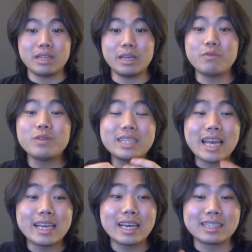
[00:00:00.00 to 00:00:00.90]
If we
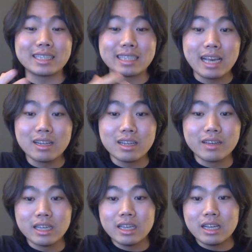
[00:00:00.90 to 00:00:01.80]
take out the sale
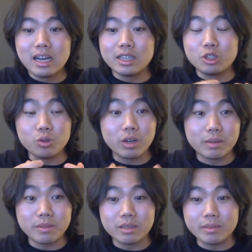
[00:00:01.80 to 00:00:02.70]
of
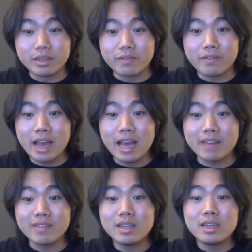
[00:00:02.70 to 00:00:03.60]
200mm
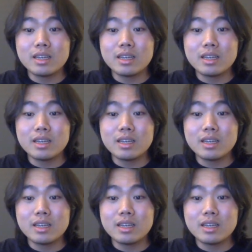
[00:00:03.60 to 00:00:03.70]
fab,